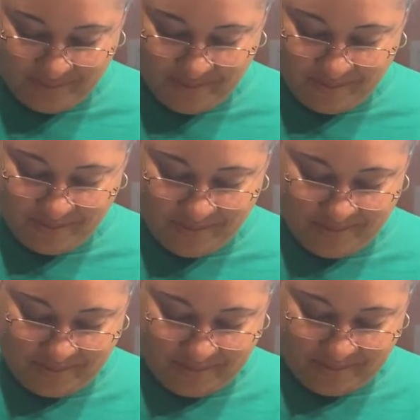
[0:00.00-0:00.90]
Mm-hmm.
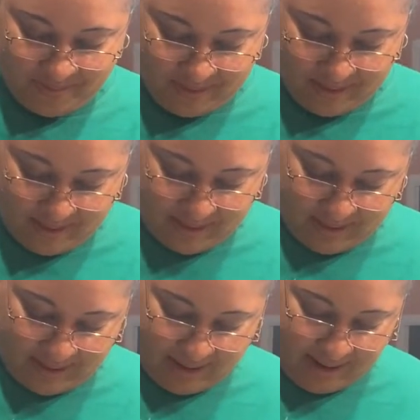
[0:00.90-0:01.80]

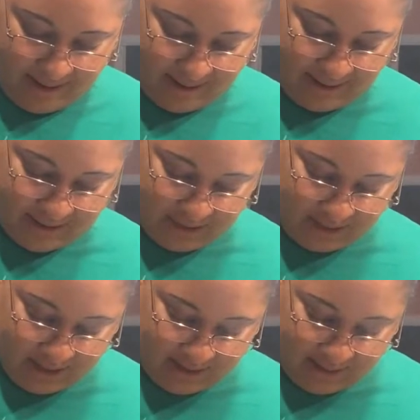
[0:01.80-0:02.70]
All right, I can
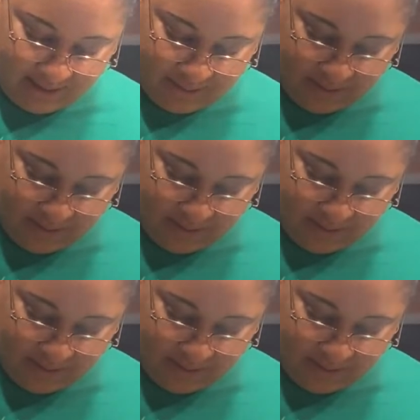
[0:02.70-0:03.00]
just cut a little